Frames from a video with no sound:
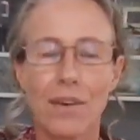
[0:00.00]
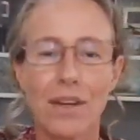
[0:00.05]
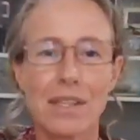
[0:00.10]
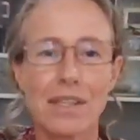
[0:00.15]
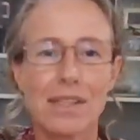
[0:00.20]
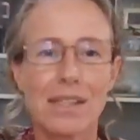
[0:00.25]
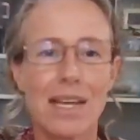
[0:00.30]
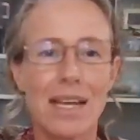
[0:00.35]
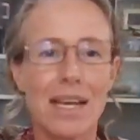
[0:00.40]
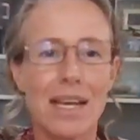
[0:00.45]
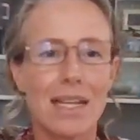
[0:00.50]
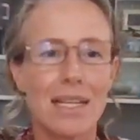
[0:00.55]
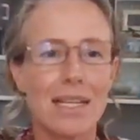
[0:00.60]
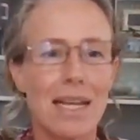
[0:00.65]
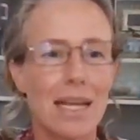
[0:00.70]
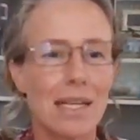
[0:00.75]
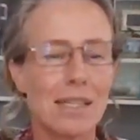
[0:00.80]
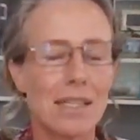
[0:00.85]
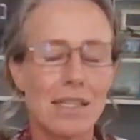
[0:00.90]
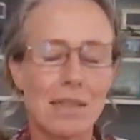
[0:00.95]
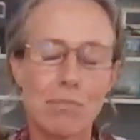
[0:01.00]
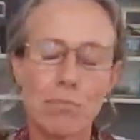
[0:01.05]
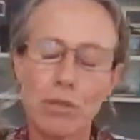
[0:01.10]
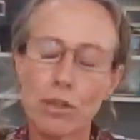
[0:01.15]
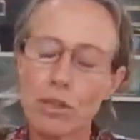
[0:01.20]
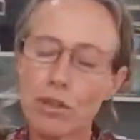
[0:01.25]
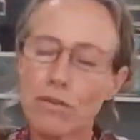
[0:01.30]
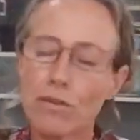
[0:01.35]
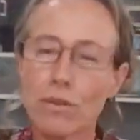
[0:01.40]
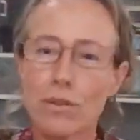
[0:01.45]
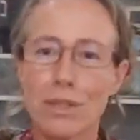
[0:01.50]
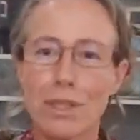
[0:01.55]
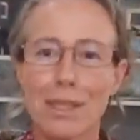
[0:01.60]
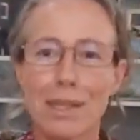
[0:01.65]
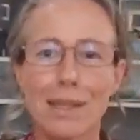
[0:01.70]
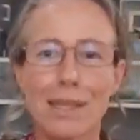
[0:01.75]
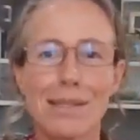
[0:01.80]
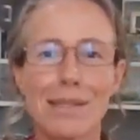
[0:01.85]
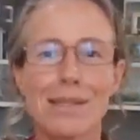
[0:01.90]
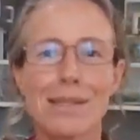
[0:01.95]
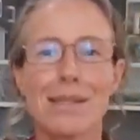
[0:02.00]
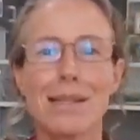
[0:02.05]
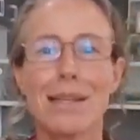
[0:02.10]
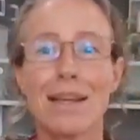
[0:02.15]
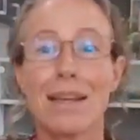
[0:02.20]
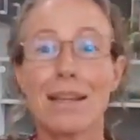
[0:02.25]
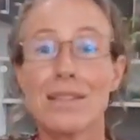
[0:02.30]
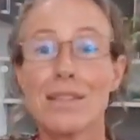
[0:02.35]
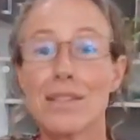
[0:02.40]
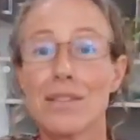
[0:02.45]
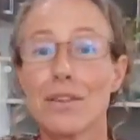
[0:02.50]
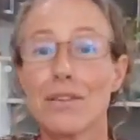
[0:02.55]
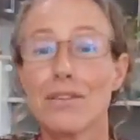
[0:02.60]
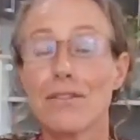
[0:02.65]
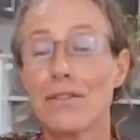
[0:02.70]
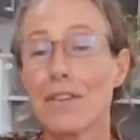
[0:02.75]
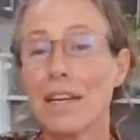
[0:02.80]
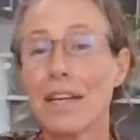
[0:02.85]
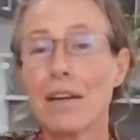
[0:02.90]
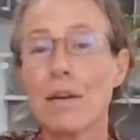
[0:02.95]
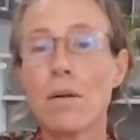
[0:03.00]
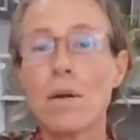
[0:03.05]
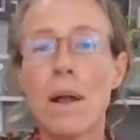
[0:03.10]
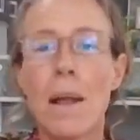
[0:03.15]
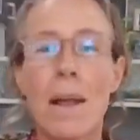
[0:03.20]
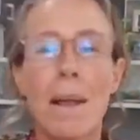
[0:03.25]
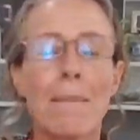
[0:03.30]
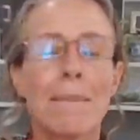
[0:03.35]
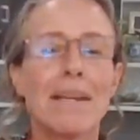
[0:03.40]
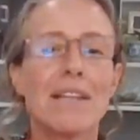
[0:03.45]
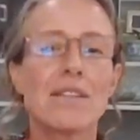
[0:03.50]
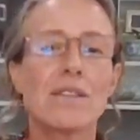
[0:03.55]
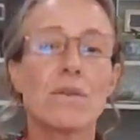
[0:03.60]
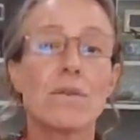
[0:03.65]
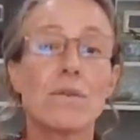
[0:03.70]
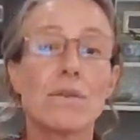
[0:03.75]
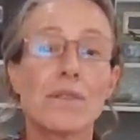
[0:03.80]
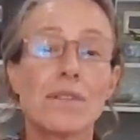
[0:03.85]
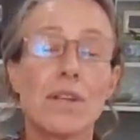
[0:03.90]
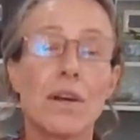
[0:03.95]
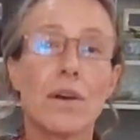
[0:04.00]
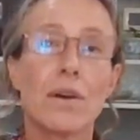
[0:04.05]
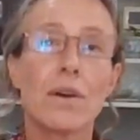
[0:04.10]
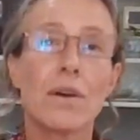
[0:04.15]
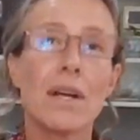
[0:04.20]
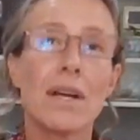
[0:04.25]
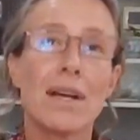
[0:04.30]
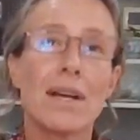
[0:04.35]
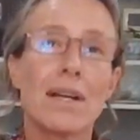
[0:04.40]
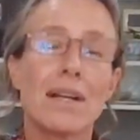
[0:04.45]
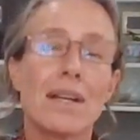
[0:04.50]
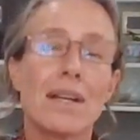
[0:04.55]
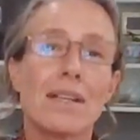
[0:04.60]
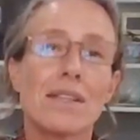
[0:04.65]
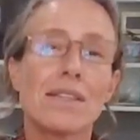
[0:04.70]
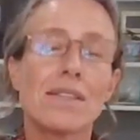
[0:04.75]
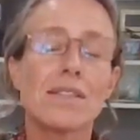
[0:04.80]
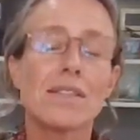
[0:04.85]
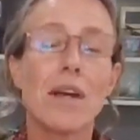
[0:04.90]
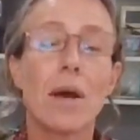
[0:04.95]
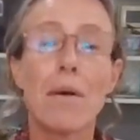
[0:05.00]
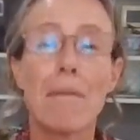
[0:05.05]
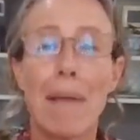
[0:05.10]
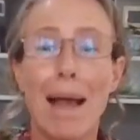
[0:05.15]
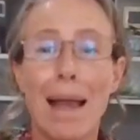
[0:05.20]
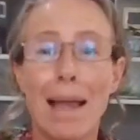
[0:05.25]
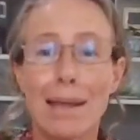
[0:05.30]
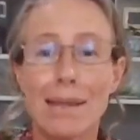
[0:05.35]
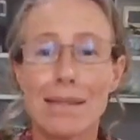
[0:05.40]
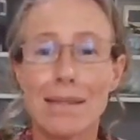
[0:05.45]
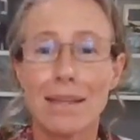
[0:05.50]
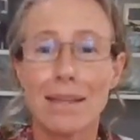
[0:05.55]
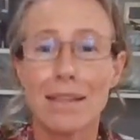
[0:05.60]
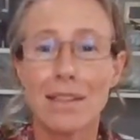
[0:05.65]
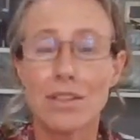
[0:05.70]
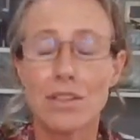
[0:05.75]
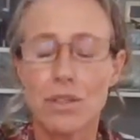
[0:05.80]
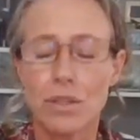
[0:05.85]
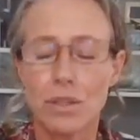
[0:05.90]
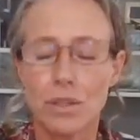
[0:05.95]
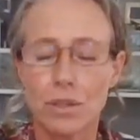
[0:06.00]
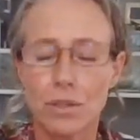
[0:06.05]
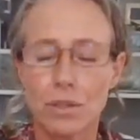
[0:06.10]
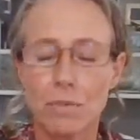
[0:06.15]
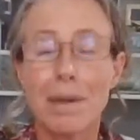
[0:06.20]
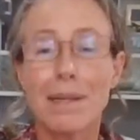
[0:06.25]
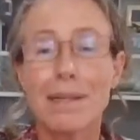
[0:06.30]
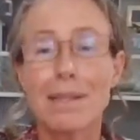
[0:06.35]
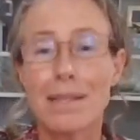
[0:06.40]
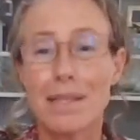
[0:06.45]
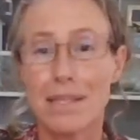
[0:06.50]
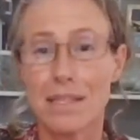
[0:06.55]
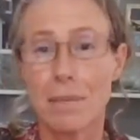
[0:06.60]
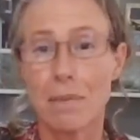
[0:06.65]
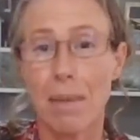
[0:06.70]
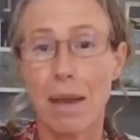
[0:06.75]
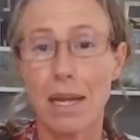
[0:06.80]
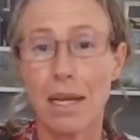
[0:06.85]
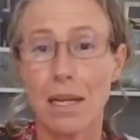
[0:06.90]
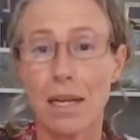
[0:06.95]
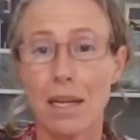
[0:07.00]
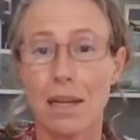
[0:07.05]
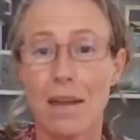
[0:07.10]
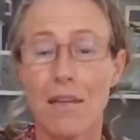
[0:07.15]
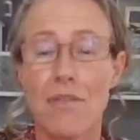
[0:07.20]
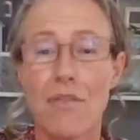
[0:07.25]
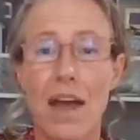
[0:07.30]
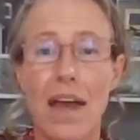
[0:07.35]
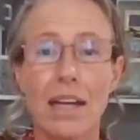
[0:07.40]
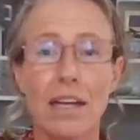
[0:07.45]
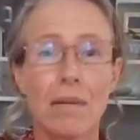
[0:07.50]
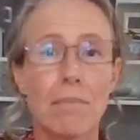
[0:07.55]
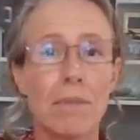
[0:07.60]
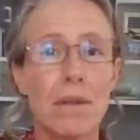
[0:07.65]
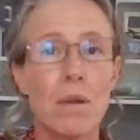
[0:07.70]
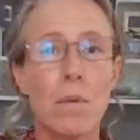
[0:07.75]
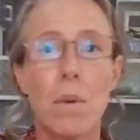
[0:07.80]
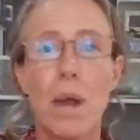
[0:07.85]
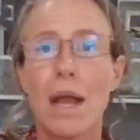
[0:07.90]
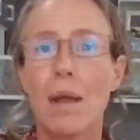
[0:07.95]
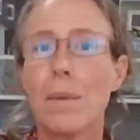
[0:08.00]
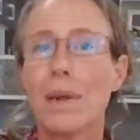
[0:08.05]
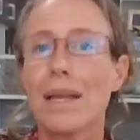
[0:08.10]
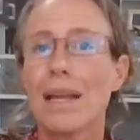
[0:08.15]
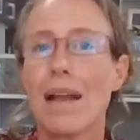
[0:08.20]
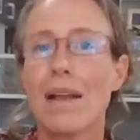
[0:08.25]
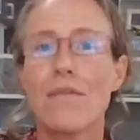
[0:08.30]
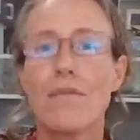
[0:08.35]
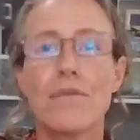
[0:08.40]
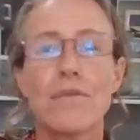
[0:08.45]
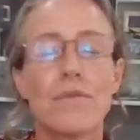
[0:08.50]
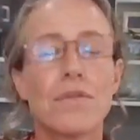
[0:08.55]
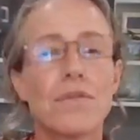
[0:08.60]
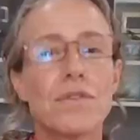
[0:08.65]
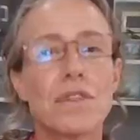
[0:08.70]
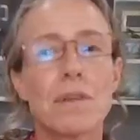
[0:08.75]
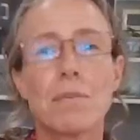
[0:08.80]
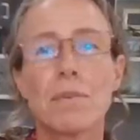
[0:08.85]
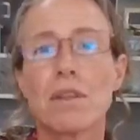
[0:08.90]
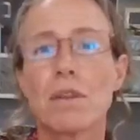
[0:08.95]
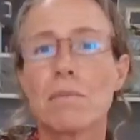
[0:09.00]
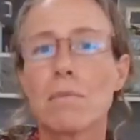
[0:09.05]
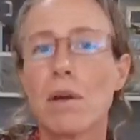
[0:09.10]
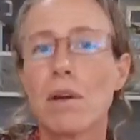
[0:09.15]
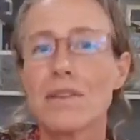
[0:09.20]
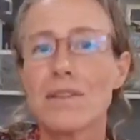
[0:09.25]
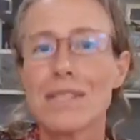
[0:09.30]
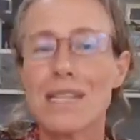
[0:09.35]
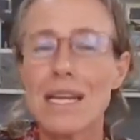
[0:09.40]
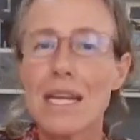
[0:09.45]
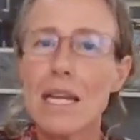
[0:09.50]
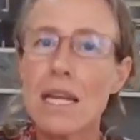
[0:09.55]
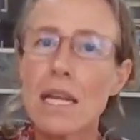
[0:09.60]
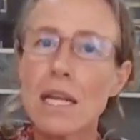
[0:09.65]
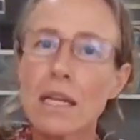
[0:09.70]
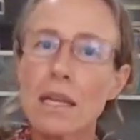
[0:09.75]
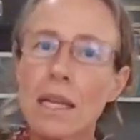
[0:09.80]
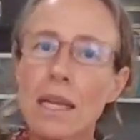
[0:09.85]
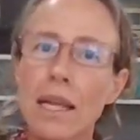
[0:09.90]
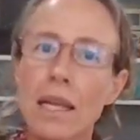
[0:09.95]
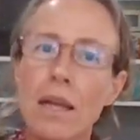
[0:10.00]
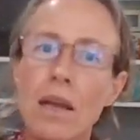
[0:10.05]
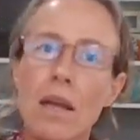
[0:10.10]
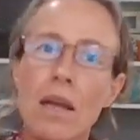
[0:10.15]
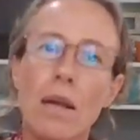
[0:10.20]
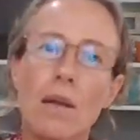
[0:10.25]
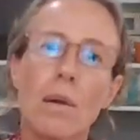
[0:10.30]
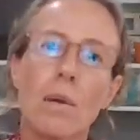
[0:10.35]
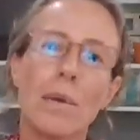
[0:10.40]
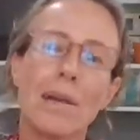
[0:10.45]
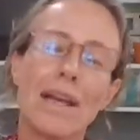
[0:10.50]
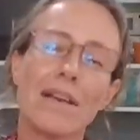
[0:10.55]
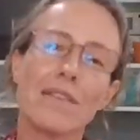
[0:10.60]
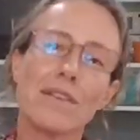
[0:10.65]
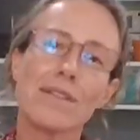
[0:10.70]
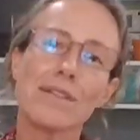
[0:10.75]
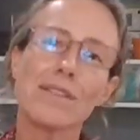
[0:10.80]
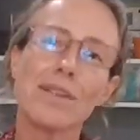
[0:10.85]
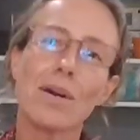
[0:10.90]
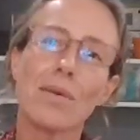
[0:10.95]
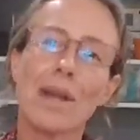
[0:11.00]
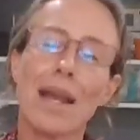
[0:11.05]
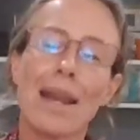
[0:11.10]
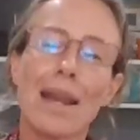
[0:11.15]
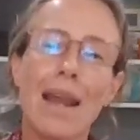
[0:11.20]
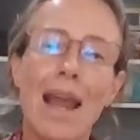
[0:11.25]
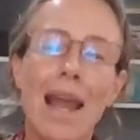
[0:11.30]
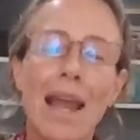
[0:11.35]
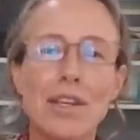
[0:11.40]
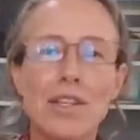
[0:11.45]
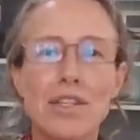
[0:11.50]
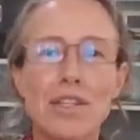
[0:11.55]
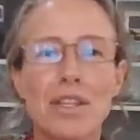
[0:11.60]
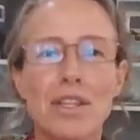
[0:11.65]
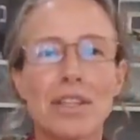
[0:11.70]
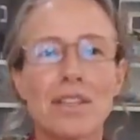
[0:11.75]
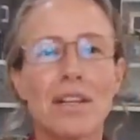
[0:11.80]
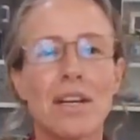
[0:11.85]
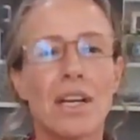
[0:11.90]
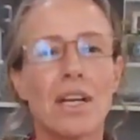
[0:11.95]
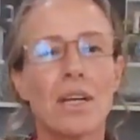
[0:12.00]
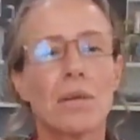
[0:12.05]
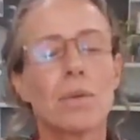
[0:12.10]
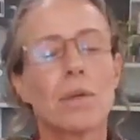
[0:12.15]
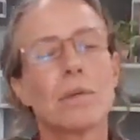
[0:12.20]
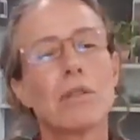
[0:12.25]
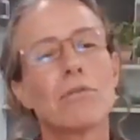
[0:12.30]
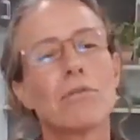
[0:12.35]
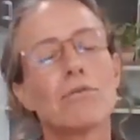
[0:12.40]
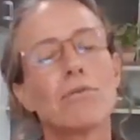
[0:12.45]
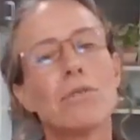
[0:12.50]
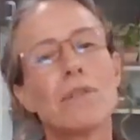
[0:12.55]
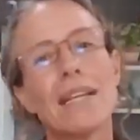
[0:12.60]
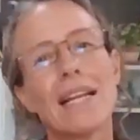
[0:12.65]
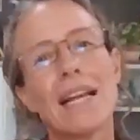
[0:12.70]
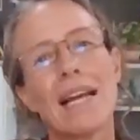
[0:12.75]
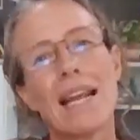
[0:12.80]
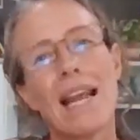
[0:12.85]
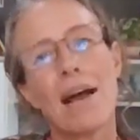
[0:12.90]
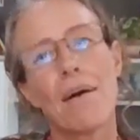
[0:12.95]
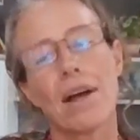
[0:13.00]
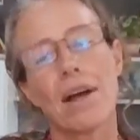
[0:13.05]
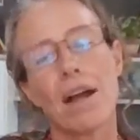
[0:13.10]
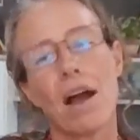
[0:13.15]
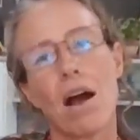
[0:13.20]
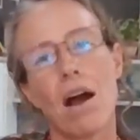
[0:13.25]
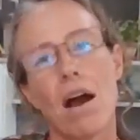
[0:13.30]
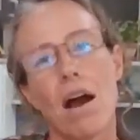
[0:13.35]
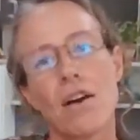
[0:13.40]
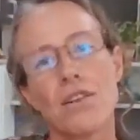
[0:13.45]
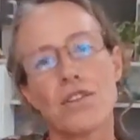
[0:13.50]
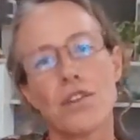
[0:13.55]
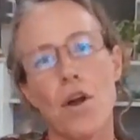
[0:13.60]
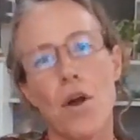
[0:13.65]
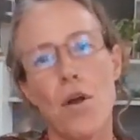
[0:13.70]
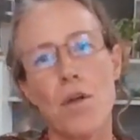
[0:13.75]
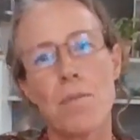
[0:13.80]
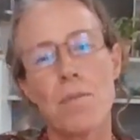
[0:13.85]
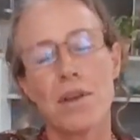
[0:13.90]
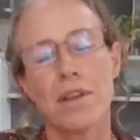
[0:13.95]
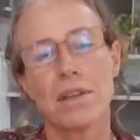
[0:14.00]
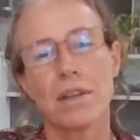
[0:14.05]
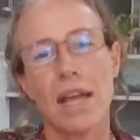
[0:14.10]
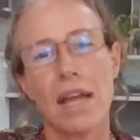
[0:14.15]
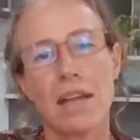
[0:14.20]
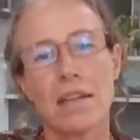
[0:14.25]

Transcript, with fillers: It's yes, it's beautiful to listen and to feel, but it's also so amazing to participate in, and that can be where we get some of the most healing, where we get the soul connection, where we really allow our heart to open.